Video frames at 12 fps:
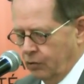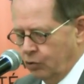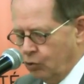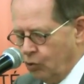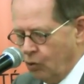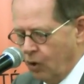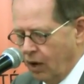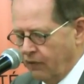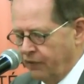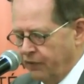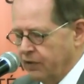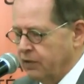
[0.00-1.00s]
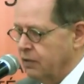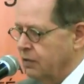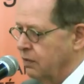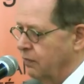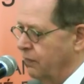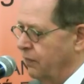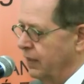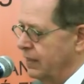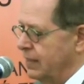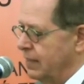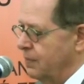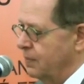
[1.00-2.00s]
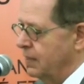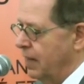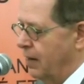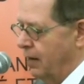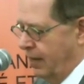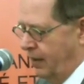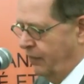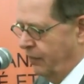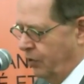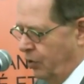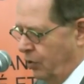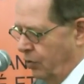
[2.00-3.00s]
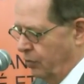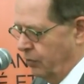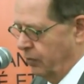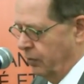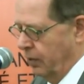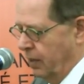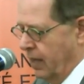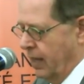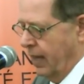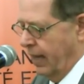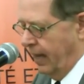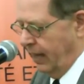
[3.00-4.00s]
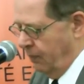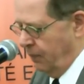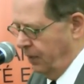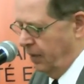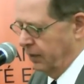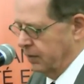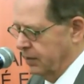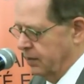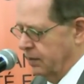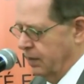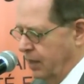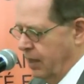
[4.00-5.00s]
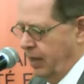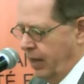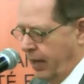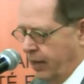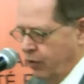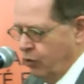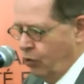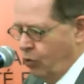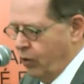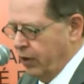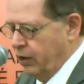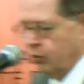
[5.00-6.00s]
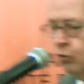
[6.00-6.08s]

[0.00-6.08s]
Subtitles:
Too often, victims are left alone, helpless, and nowhere